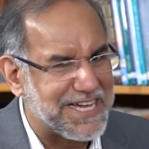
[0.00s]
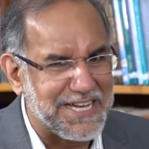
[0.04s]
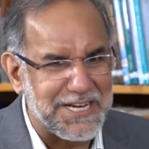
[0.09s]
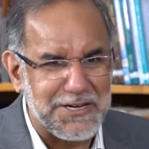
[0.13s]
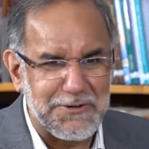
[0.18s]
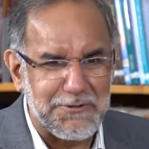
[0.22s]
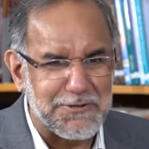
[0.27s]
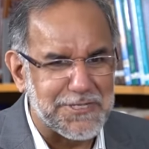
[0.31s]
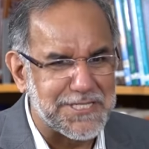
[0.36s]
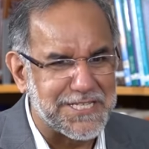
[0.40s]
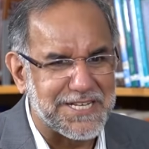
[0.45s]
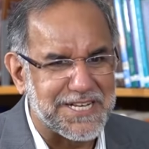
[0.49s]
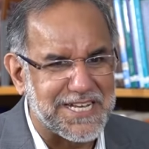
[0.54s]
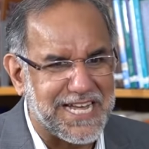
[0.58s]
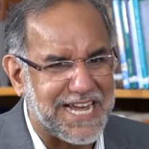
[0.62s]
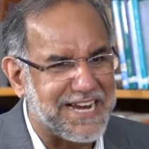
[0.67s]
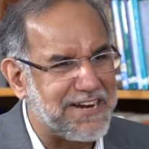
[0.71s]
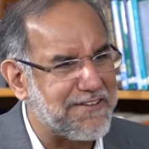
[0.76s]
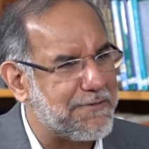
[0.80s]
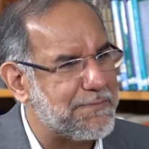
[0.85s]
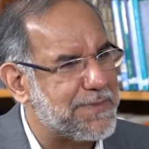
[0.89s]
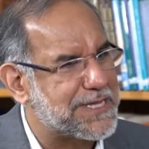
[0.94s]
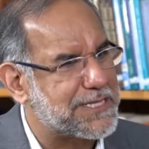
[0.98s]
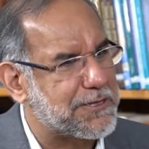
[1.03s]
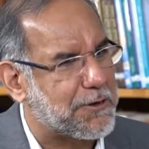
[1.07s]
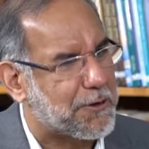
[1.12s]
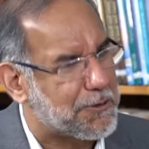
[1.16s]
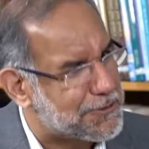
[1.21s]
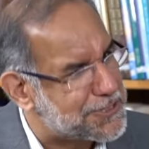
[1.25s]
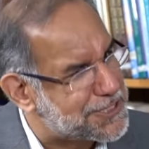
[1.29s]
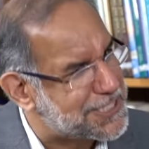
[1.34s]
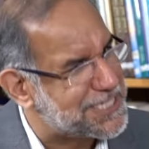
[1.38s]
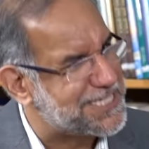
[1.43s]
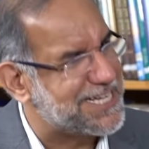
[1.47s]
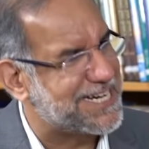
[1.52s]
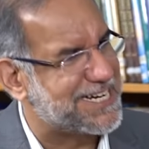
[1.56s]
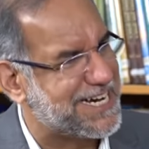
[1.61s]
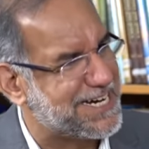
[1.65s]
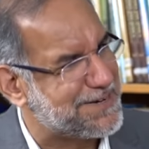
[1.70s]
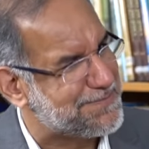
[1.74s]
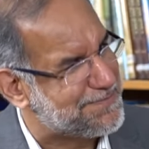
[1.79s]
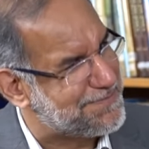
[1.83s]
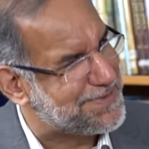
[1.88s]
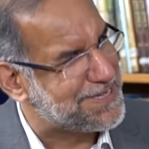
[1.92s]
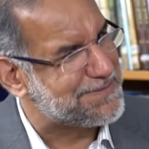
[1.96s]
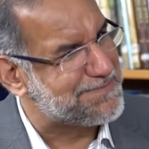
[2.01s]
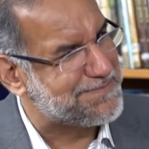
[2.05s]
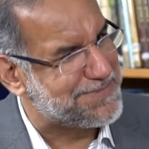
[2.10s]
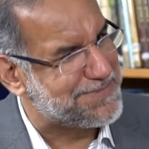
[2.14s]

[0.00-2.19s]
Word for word: It was a kind of a mythology that had been